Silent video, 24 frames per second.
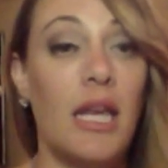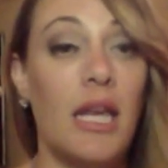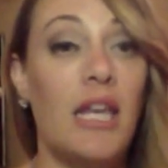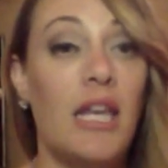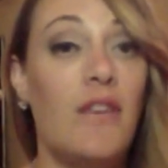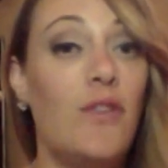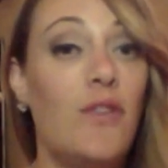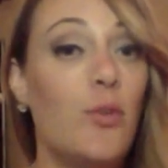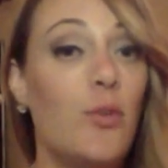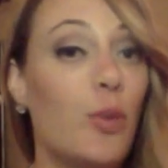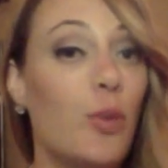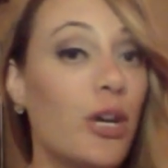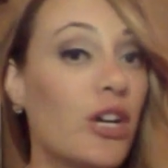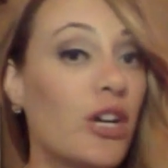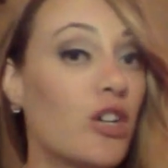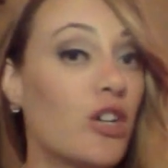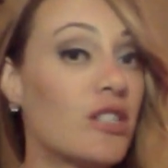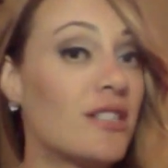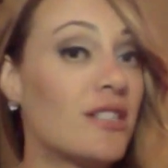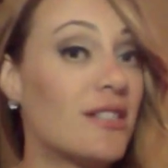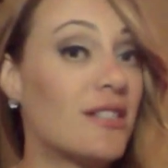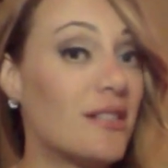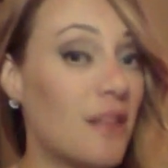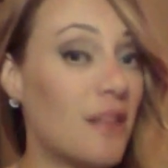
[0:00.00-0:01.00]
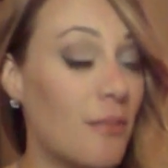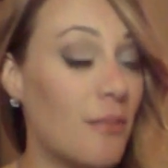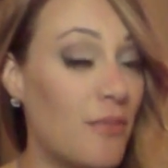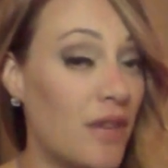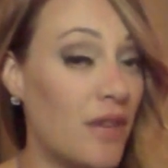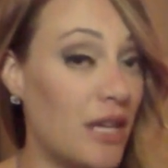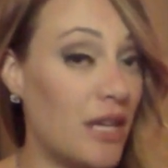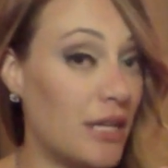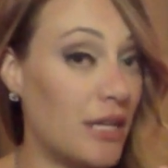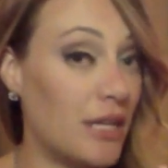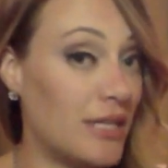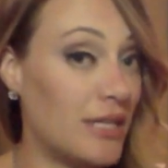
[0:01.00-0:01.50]
If you bring her
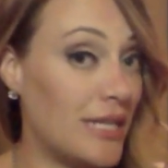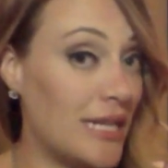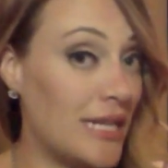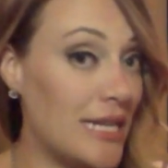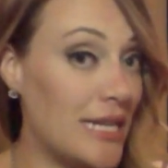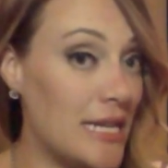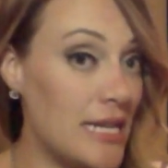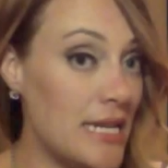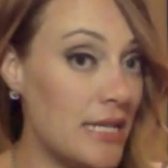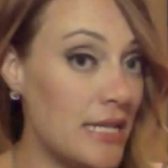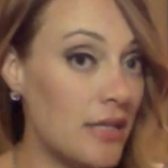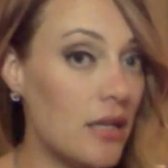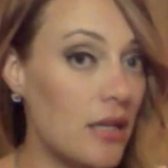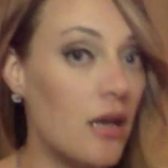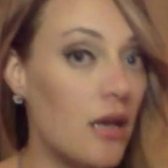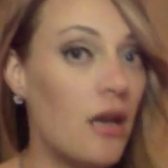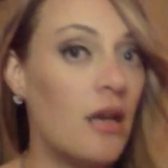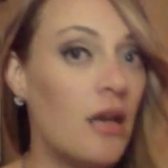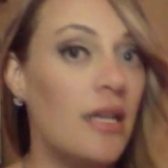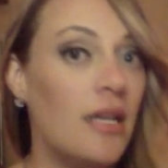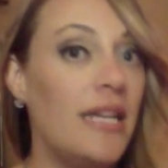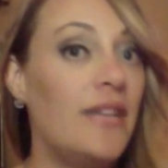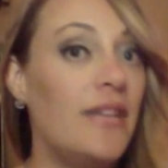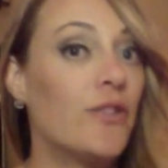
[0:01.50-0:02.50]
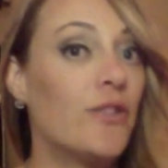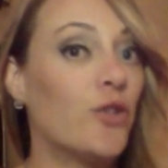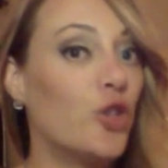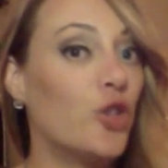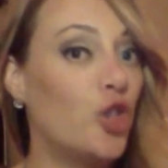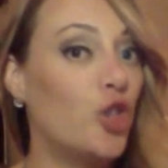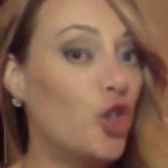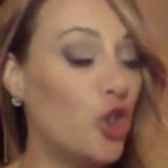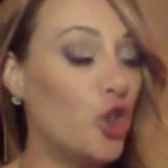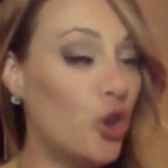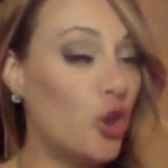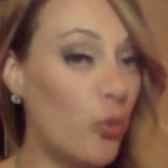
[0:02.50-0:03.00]
something to eat, either
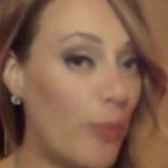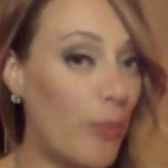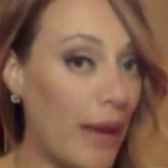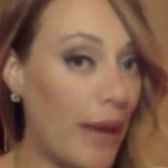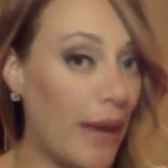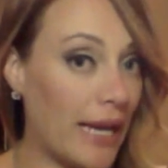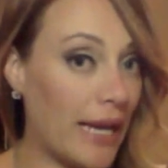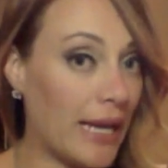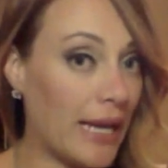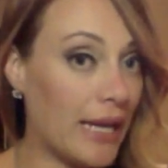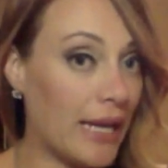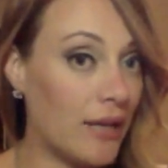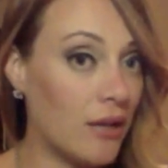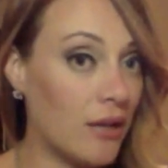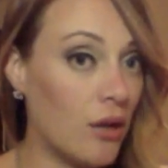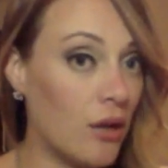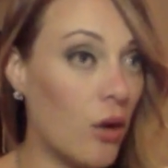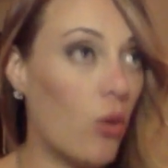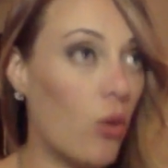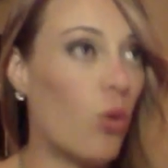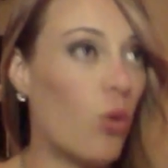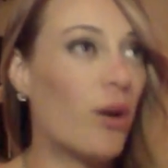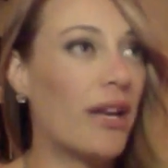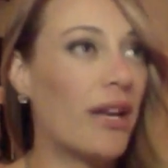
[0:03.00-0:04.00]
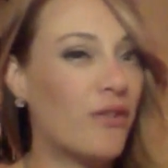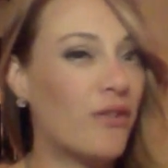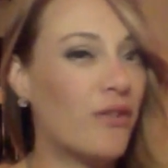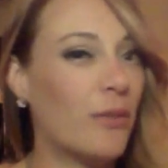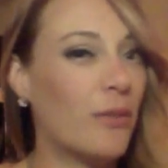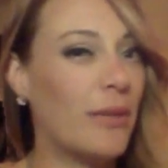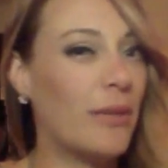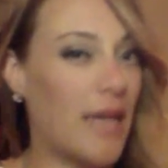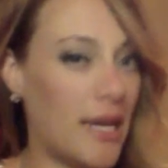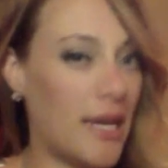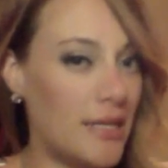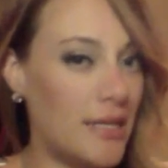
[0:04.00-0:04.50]
you bake it or get it from
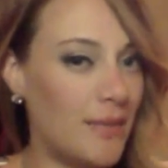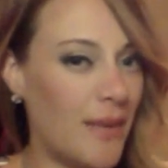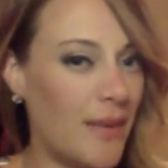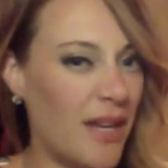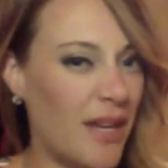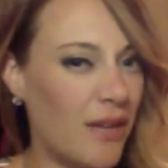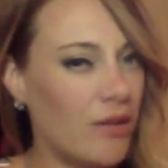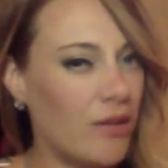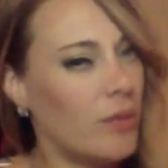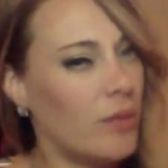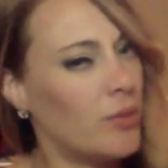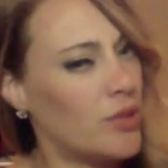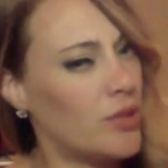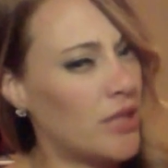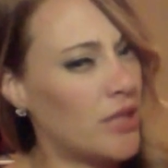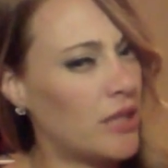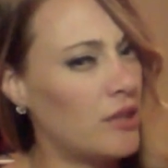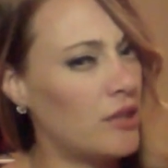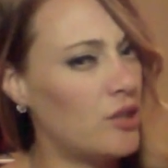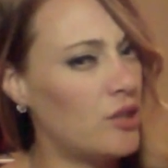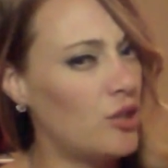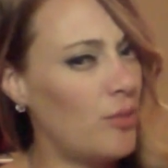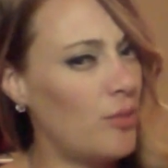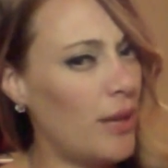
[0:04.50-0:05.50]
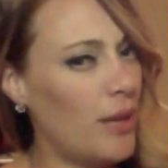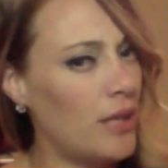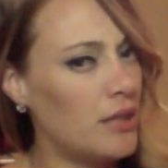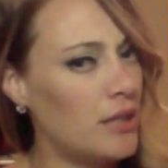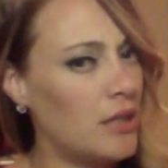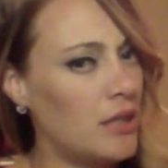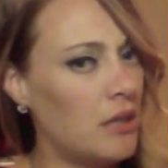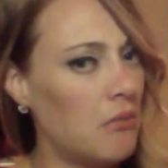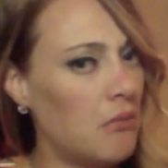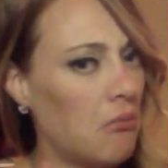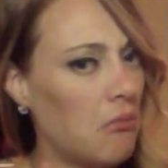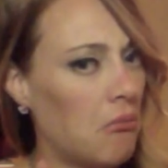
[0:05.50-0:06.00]
a nice bakery and pretend that you
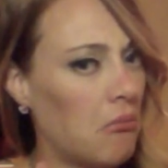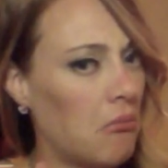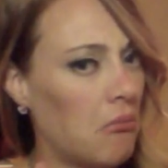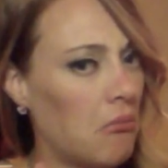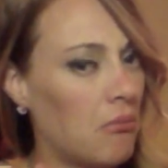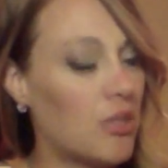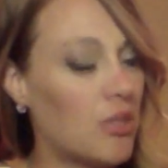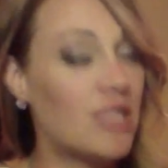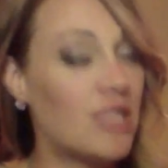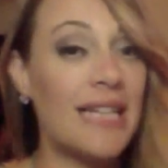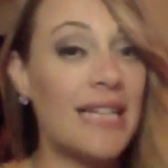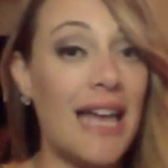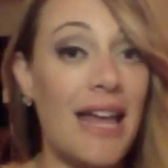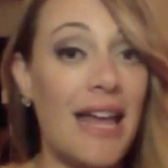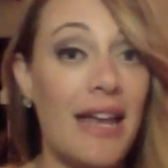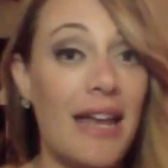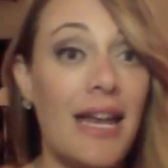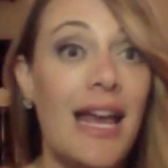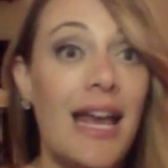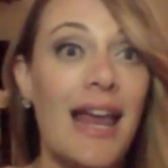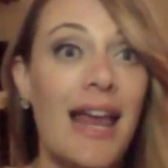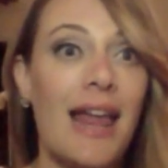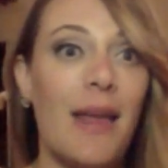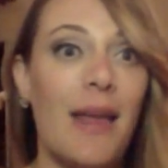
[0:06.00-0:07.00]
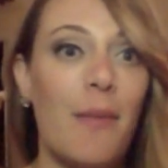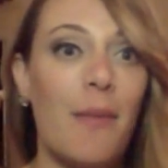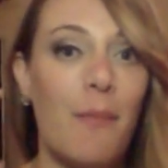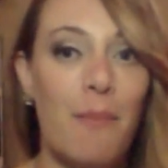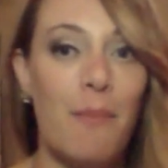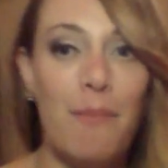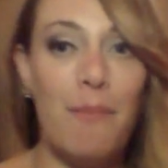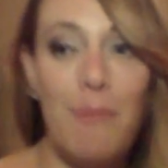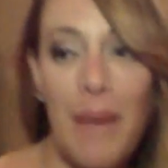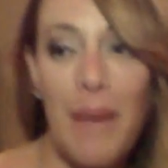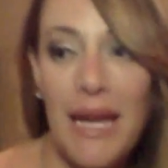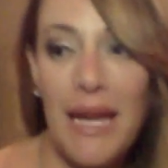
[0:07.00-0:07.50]
baked it. Because again,
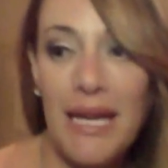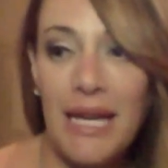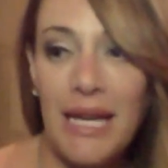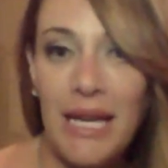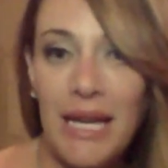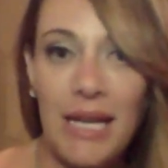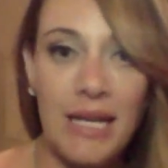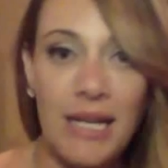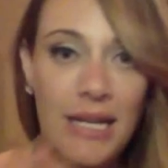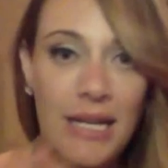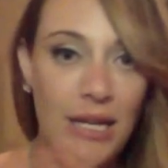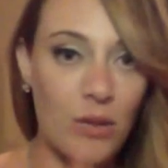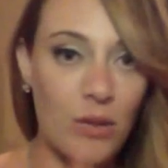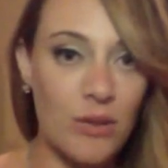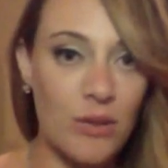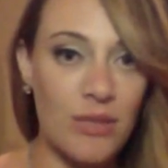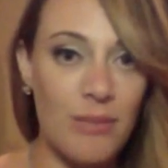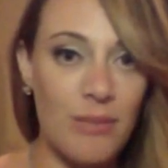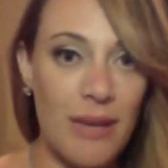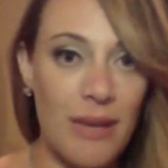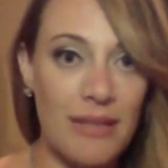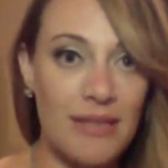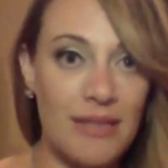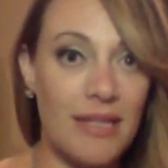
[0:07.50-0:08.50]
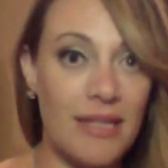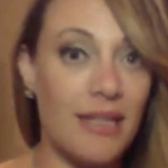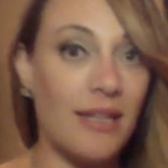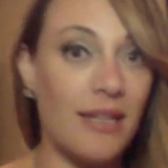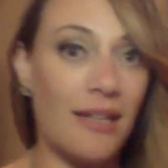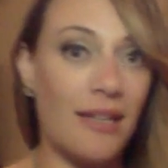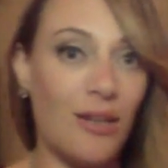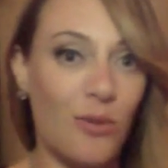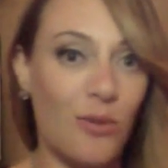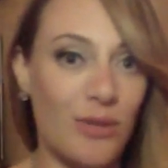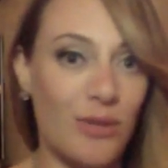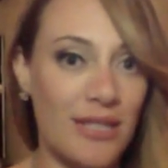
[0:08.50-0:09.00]
baking equals domestic
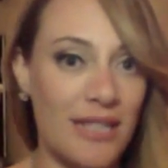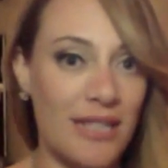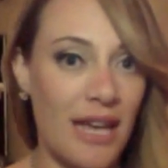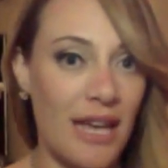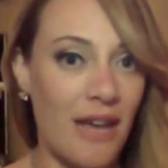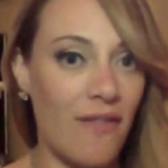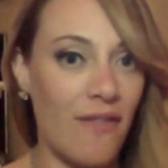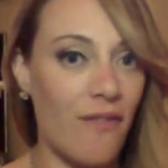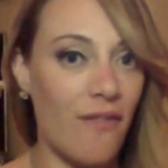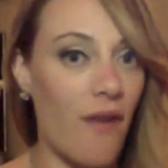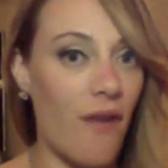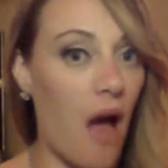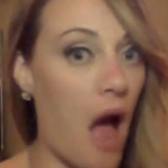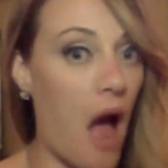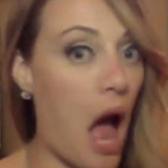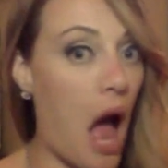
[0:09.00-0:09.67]
equals safe.